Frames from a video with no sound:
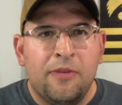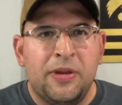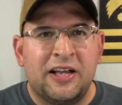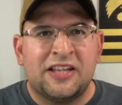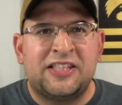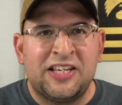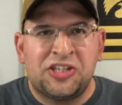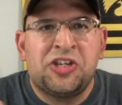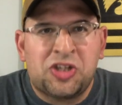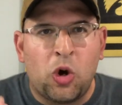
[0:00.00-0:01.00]
Because
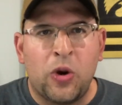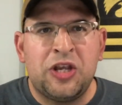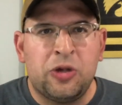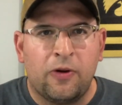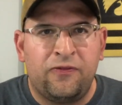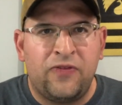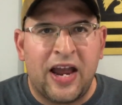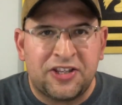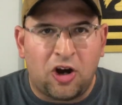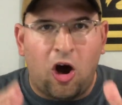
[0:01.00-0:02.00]
this is going to
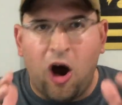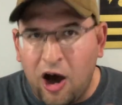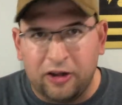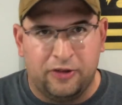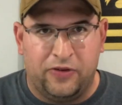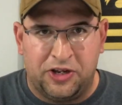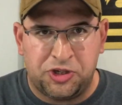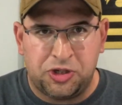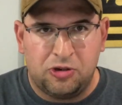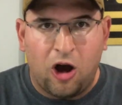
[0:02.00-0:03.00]
affect all of
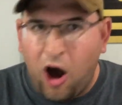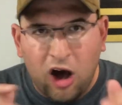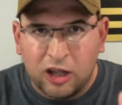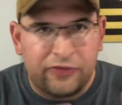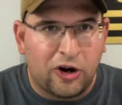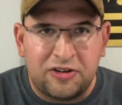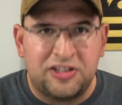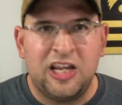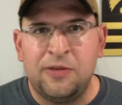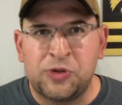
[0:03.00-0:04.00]
us, all of our
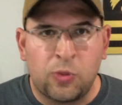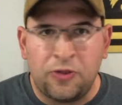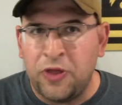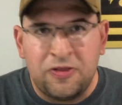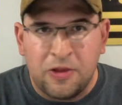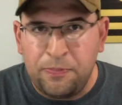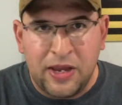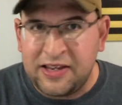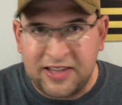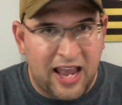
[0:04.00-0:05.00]
teams within the
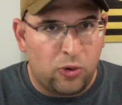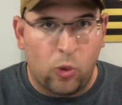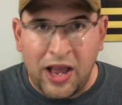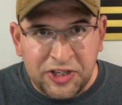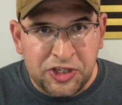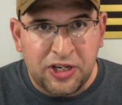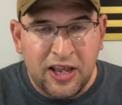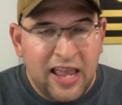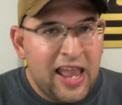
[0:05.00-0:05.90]
Big Ten West,